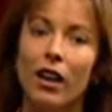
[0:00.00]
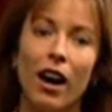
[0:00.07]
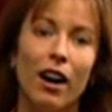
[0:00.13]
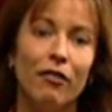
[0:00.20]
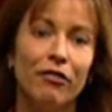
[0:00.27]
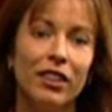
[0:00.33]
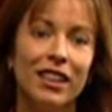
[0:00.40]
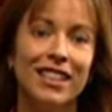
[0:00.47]
an
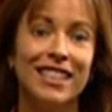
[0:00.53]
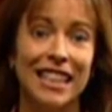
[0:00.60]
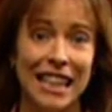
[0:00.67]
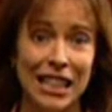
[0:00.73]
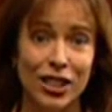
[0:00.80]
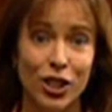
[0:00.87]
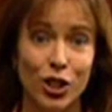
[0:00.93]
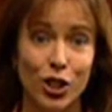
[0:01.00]
oven that's
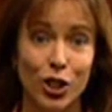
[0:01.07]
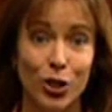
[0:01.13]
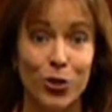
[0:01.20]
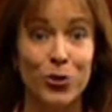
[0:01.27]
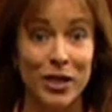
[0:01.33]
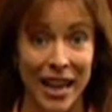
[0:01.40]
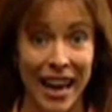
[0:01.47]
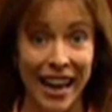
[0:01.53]
easy to
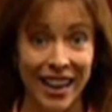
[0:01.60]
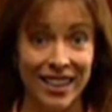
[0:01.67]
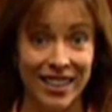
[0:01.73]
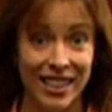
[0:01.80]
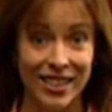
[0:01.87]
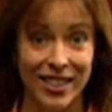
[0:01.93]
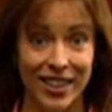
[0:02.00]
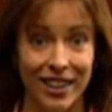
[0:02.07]
use and
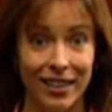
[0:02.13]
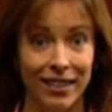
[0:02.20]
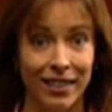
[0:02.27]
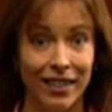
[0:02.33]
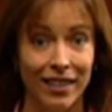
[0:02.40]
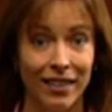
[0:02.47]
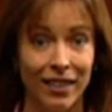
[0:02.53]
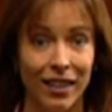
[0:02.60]
easy to
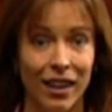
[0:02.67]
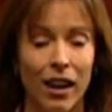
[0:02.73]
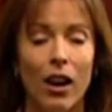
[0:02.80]
clean?